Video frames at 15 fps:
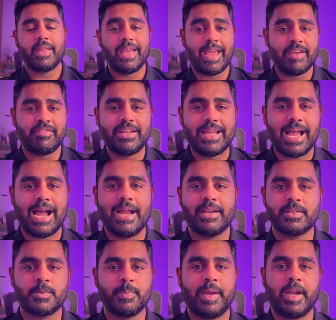Every
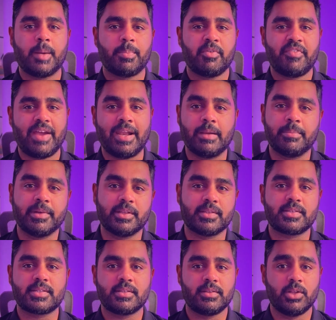ad is made up of
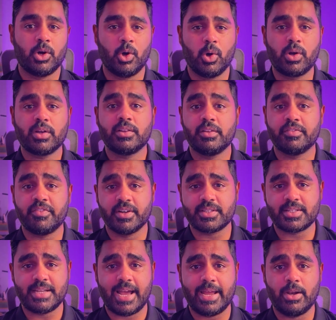elements: the hook, the
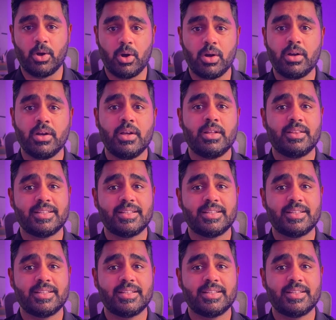first dialogue,